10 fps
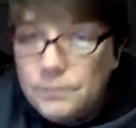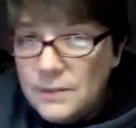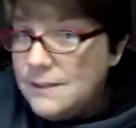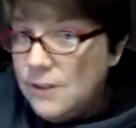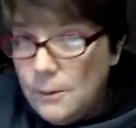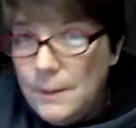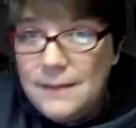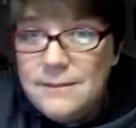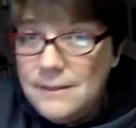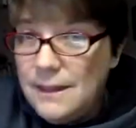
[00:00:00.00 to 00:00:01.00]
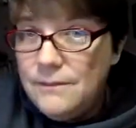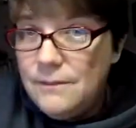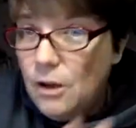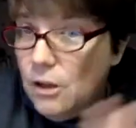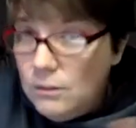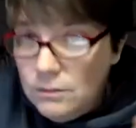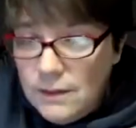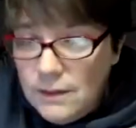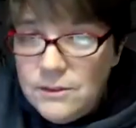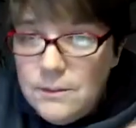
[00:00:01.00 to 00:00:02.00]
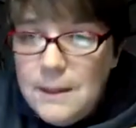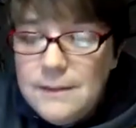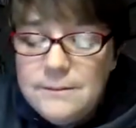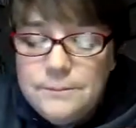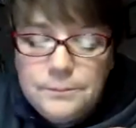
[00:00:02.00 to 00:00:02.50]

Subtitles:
These are pets, safe, all levels of pets.